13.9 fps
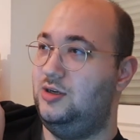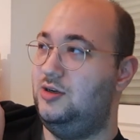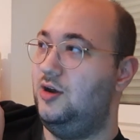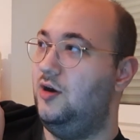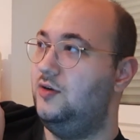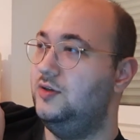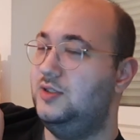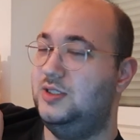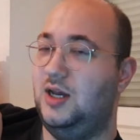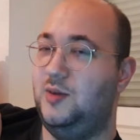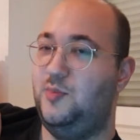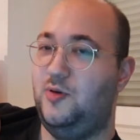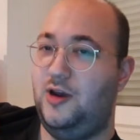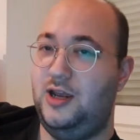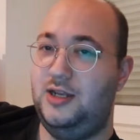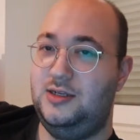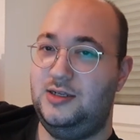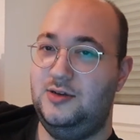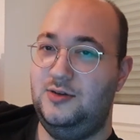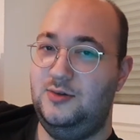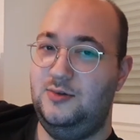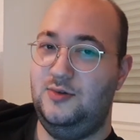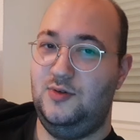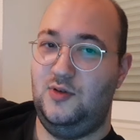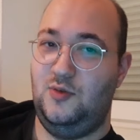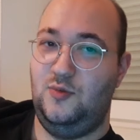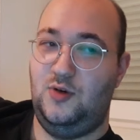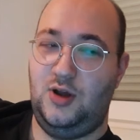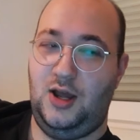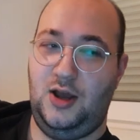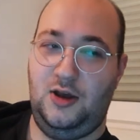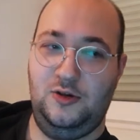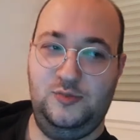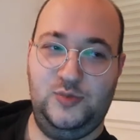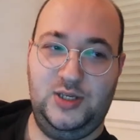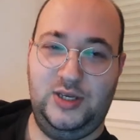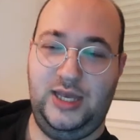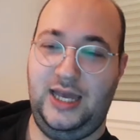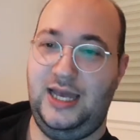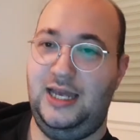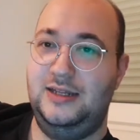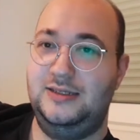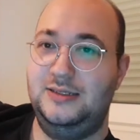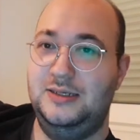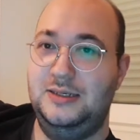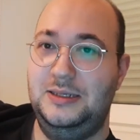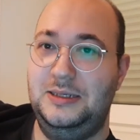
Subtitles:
gods I prayed to or what hopes I had,